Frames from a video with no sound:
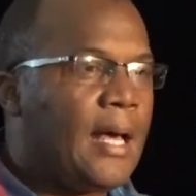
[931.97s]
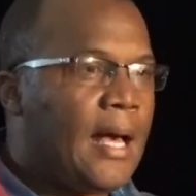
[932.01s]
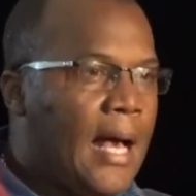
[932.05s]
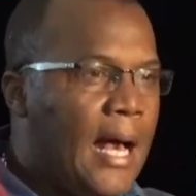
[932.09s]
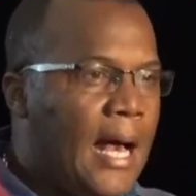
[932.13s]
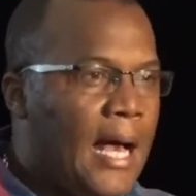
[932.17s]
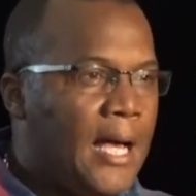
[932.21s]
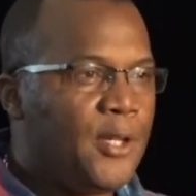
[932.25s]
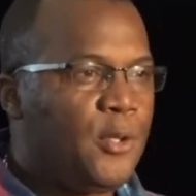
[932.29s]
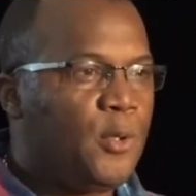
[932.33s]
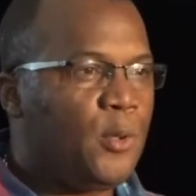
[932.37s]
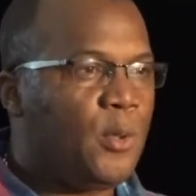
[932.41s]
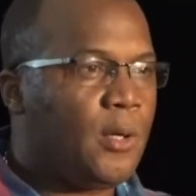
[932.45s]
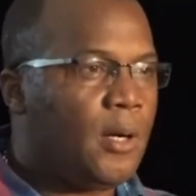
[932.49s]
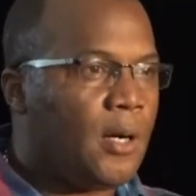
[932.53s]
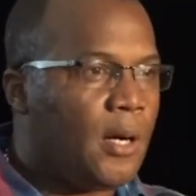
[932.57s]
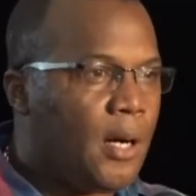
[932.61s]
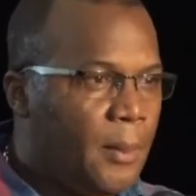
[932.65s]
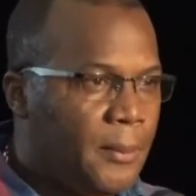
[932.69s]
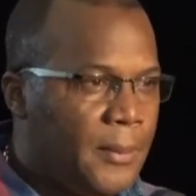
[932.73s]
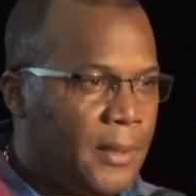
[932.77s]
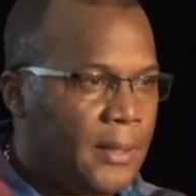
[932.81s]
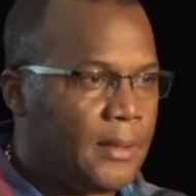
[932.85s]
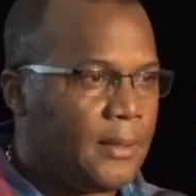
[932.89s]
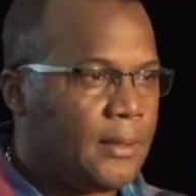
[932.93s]
are you
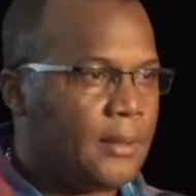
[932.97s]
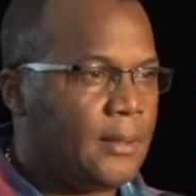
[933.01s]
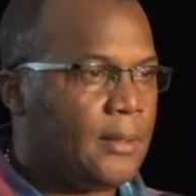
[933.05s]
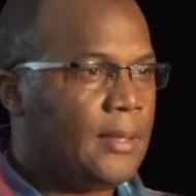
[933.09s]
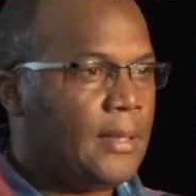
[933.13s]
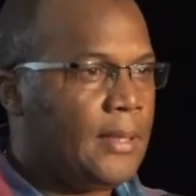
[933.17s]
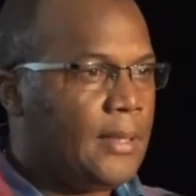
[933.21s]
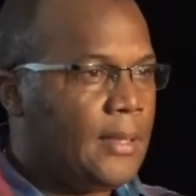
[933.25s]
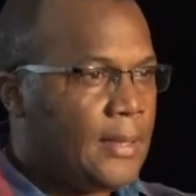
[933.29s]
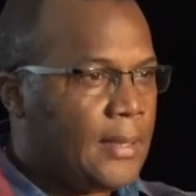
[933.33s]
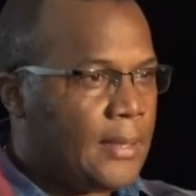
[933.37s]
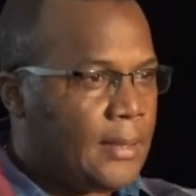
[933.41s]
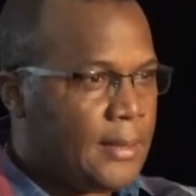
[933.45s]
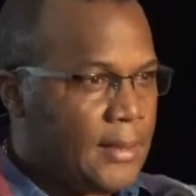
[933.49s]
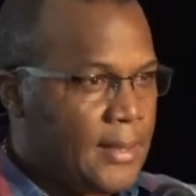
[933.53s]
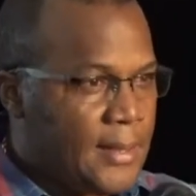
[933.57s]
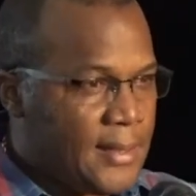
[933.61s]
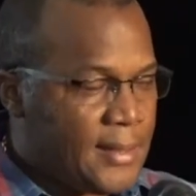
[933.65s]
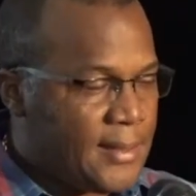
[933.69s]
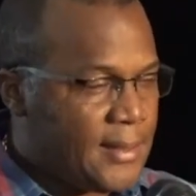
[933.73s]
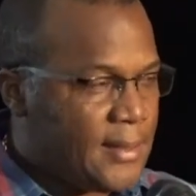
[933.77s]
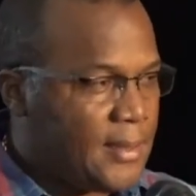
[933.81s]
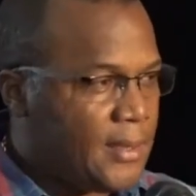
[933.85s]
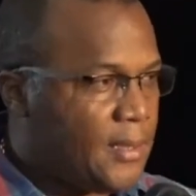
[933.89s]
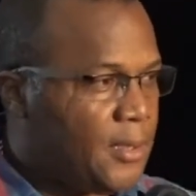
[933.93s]
coming
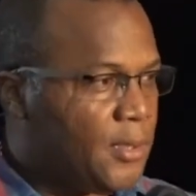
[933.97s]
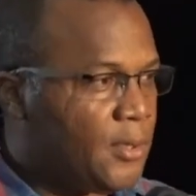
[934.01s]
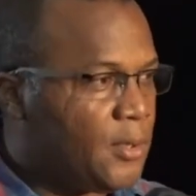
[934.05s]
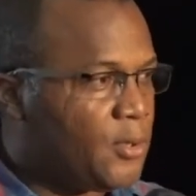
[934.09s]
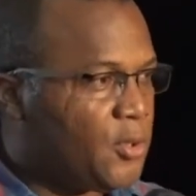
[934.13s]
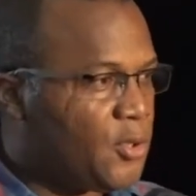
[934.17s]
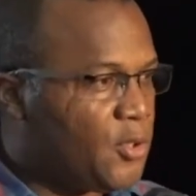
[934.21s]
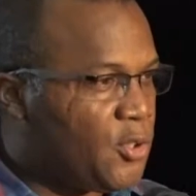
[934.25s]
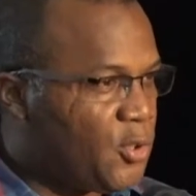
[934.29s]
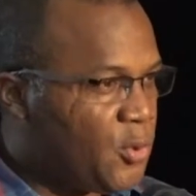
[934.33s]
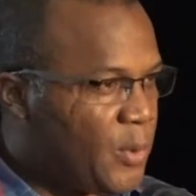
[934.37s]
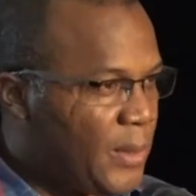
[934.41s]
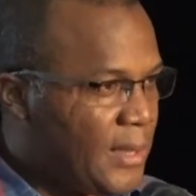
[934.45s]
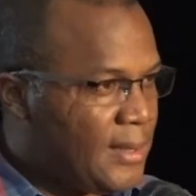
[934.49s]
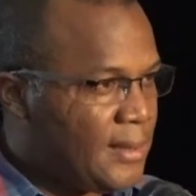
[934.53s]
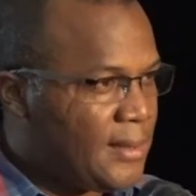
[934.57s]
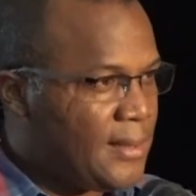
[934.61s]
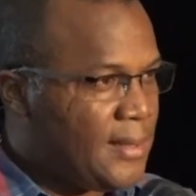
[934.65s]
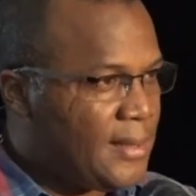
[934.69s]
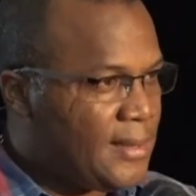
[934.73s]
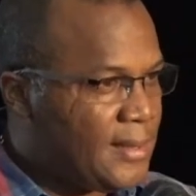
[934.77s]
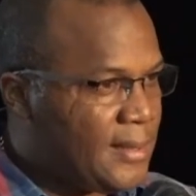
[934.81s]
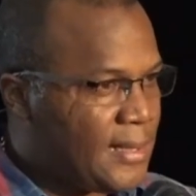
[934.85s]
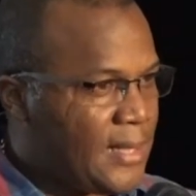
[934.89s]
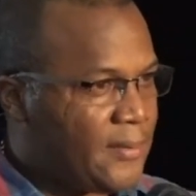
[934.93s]
this year,
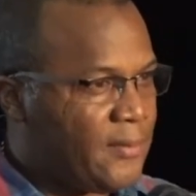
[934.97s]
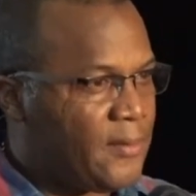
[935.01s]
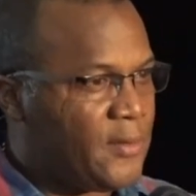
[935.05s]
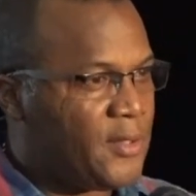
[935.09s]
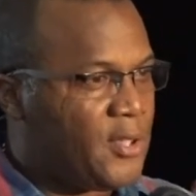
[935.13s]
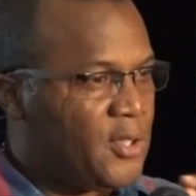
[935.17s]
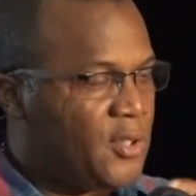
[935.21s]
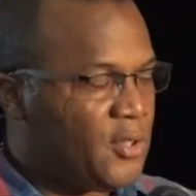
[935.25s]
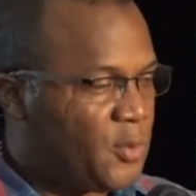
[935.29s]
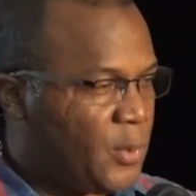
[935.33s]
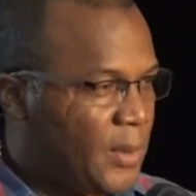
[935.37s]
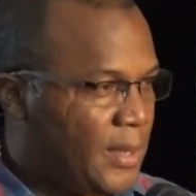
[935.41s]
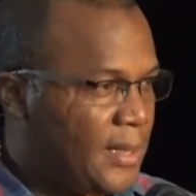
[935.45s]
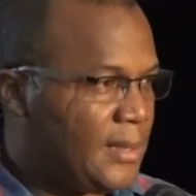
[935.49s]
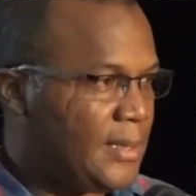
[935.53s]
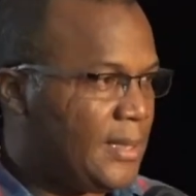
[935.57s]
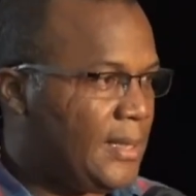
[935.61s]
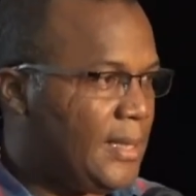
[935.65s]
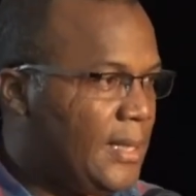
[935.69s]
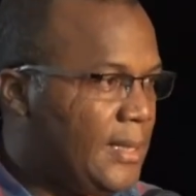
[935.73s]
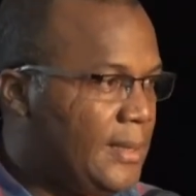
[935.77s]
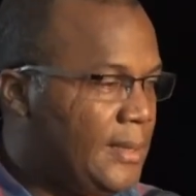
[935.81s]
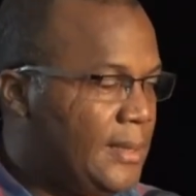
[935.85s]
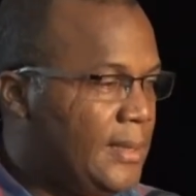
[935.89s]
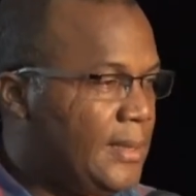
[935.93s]
2017,
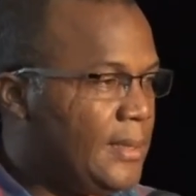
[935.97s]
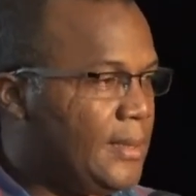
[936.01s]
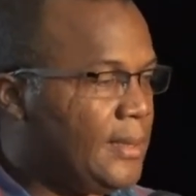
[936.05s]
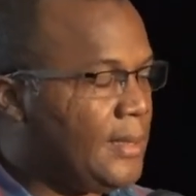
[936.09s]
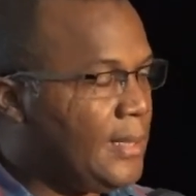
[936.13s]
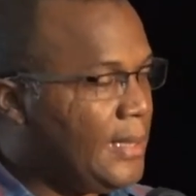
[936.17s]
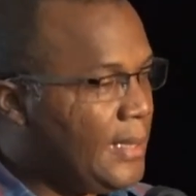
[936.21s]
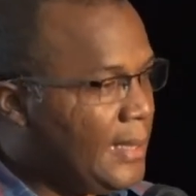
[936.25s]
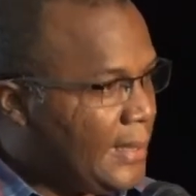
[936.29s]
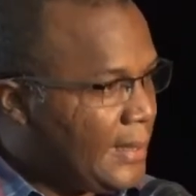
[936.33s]
2018?